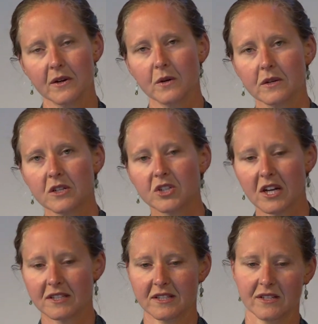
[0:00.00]
or
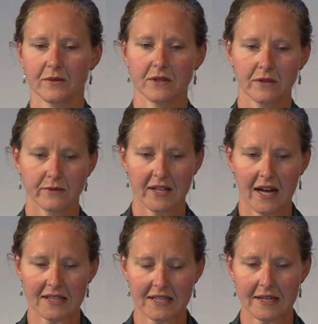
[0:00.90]
adjust to a new
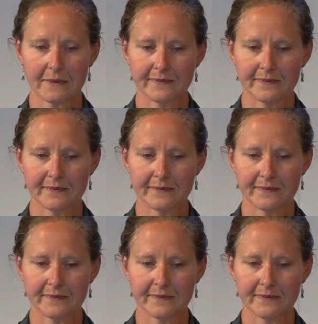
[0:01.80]
reality.